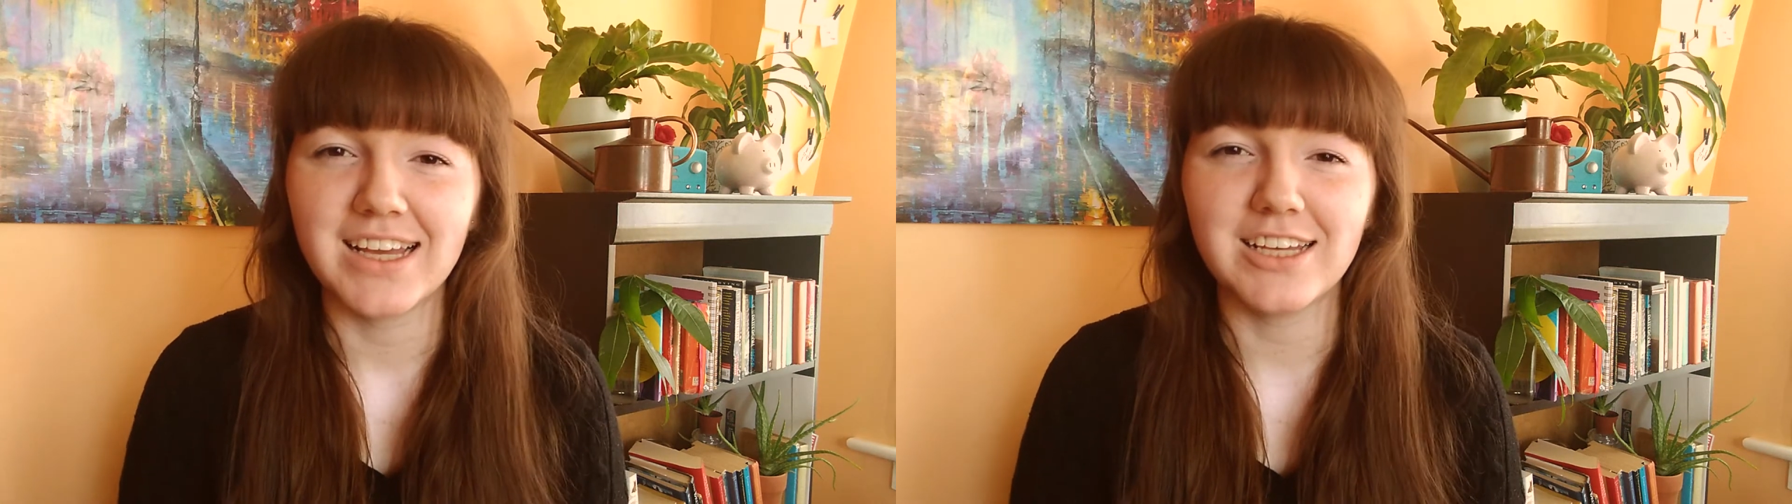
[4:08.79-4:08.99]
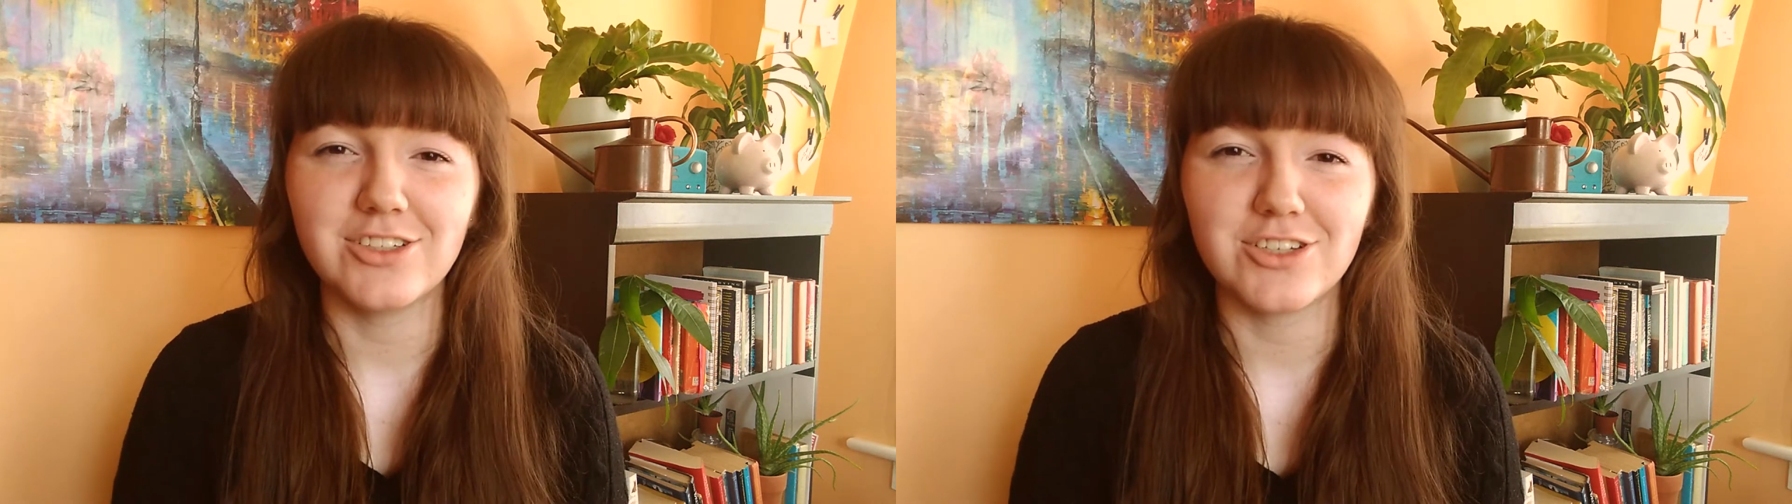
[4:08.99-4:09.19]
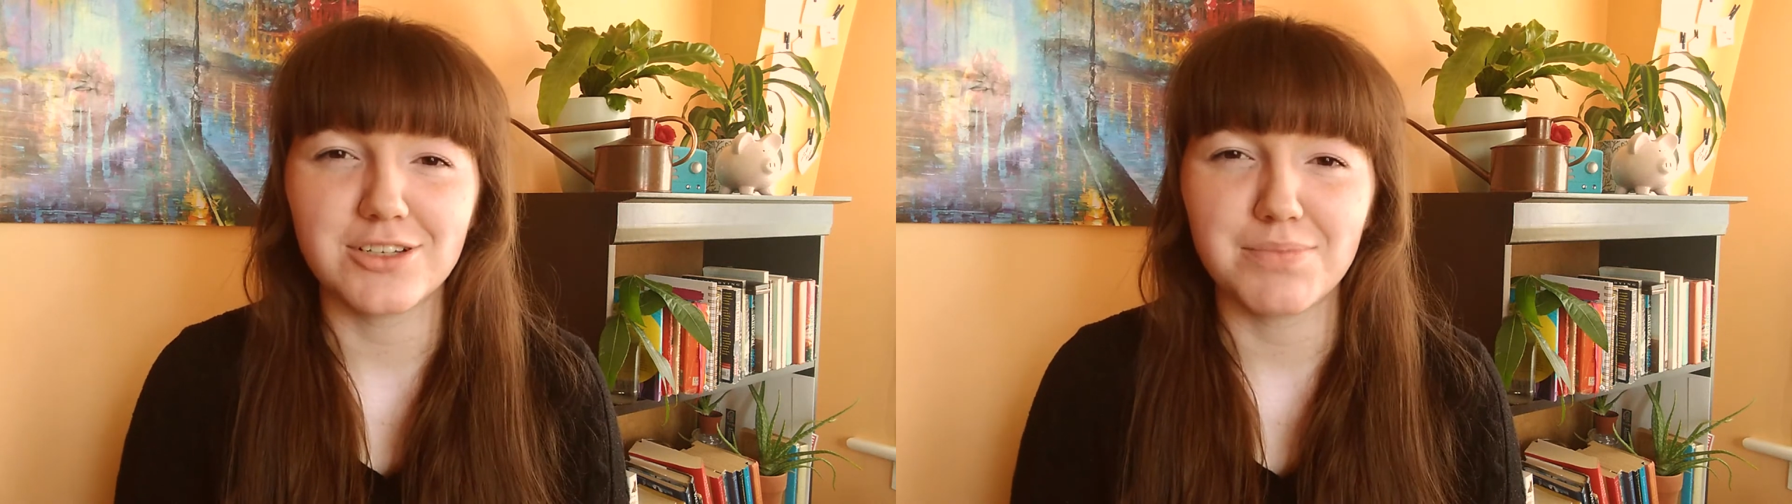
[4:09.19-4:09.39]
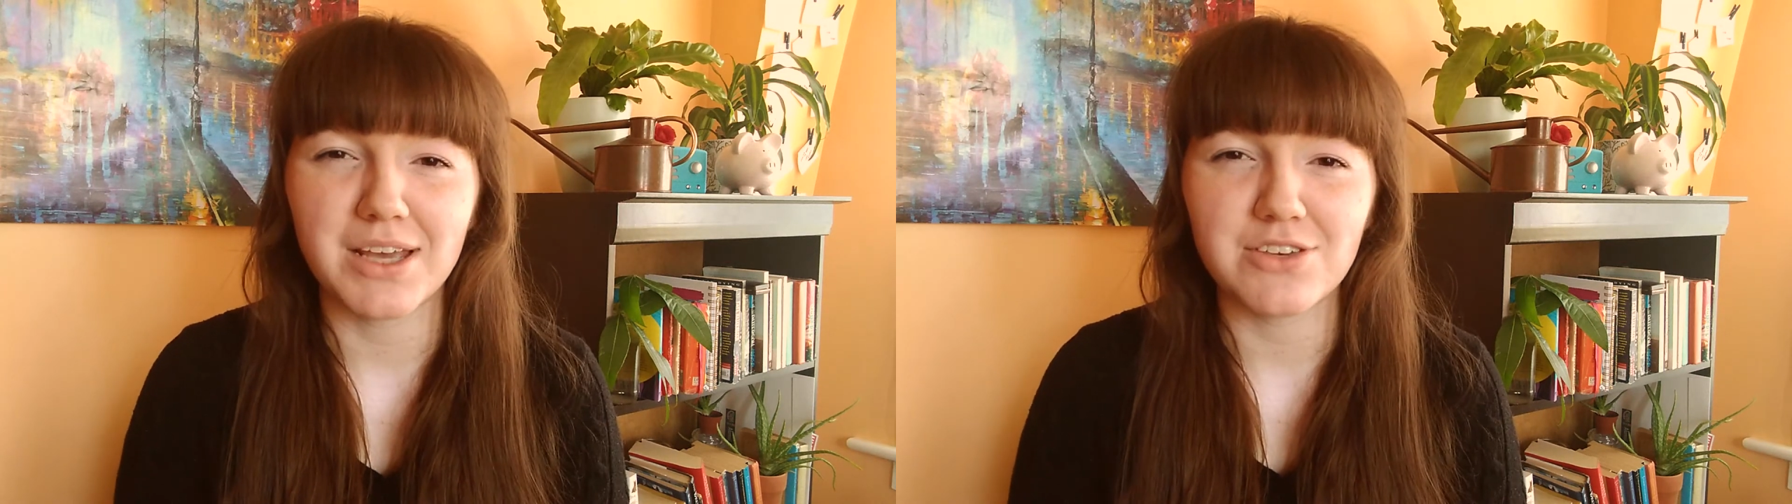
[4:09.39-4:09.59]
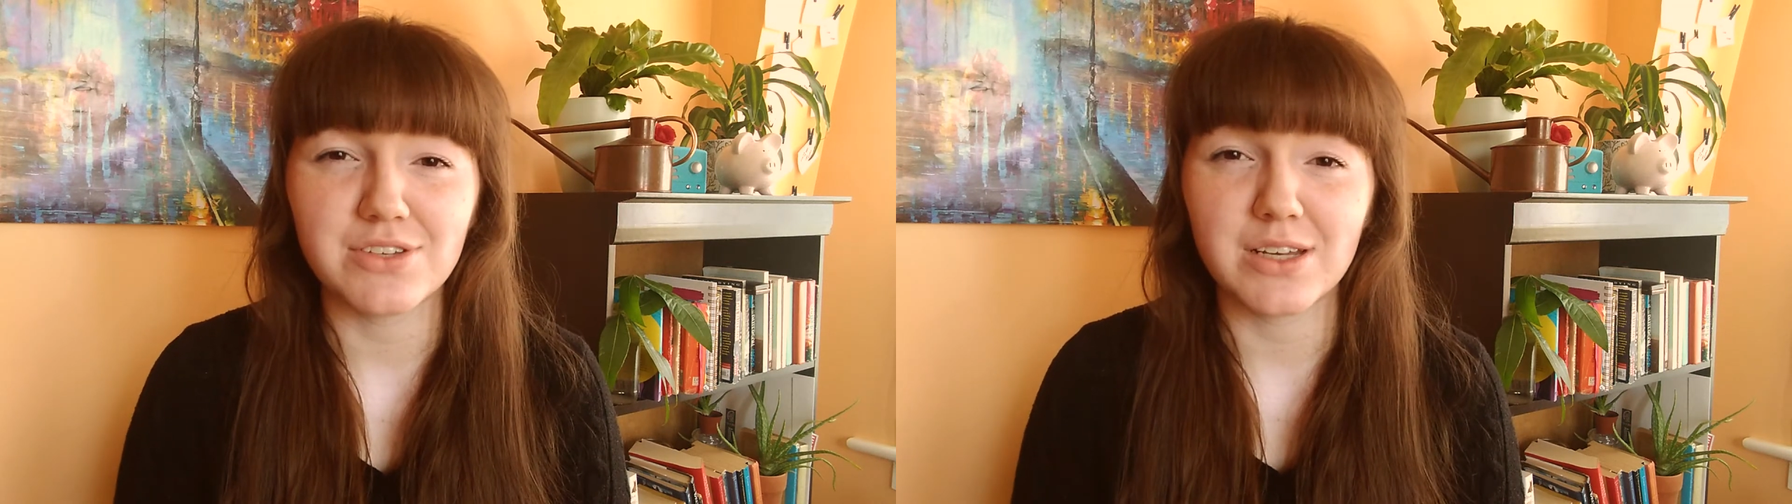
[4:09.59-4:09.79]
is just by
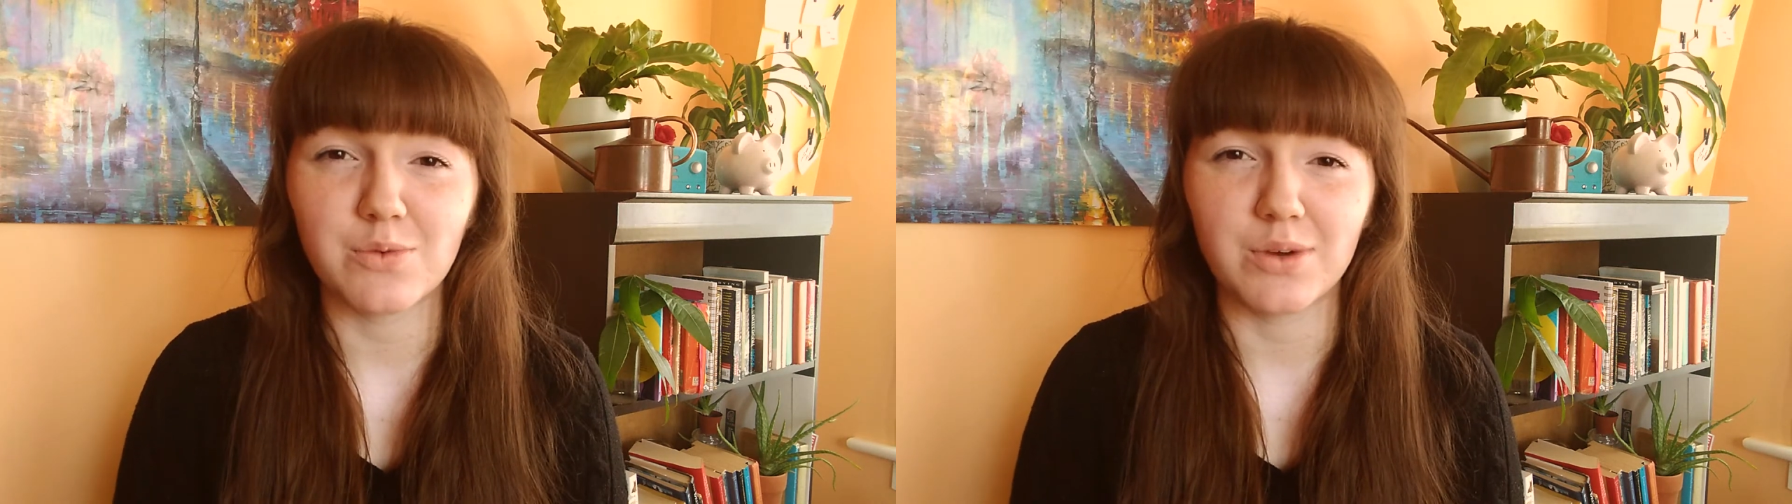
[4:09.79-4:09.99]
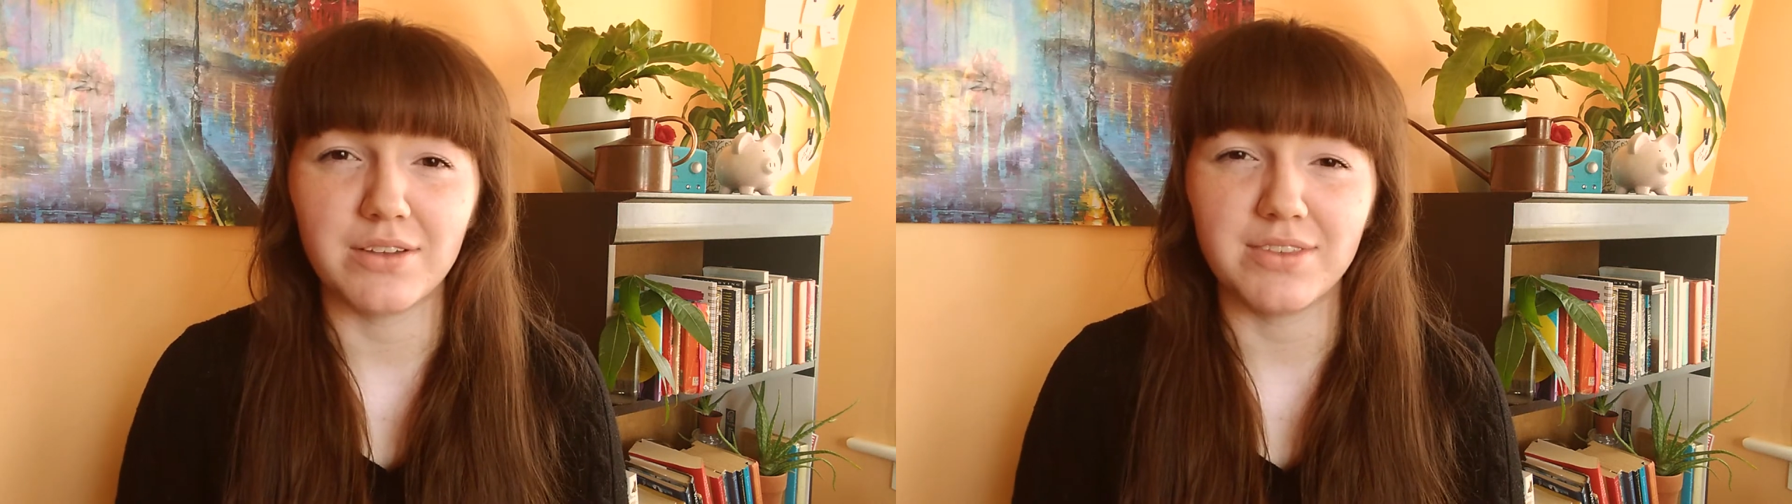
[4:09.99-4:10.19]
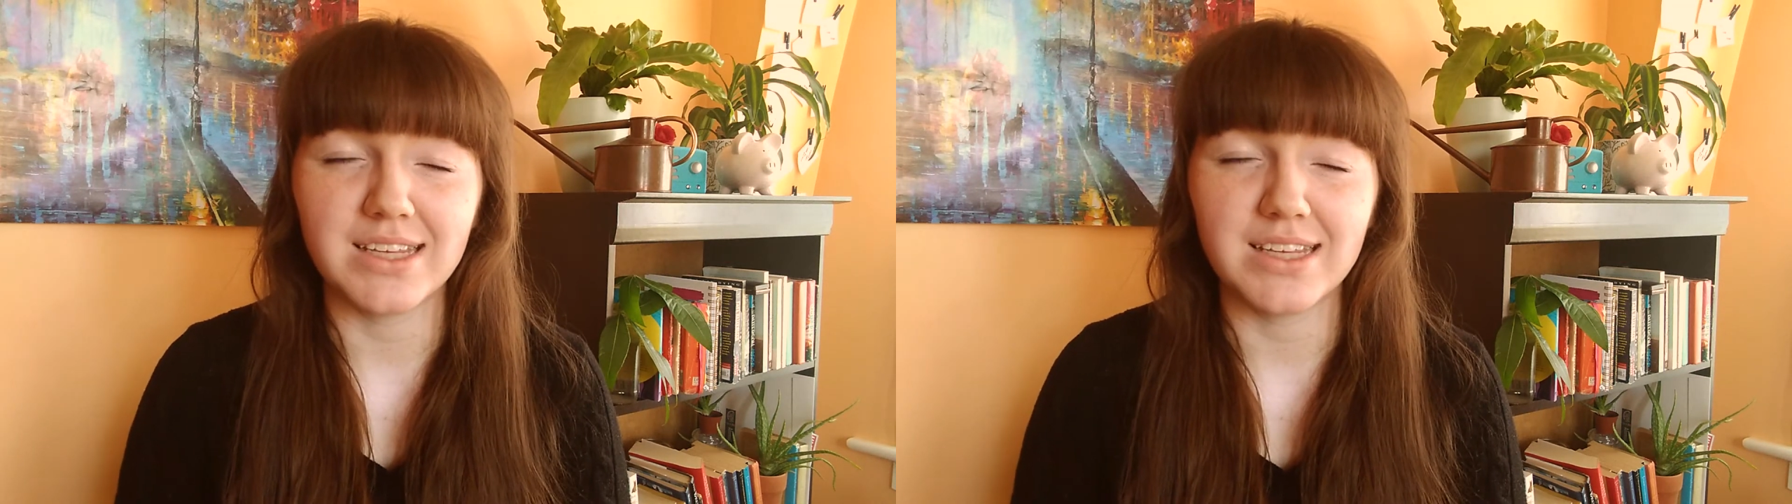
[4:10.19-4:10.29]
using one of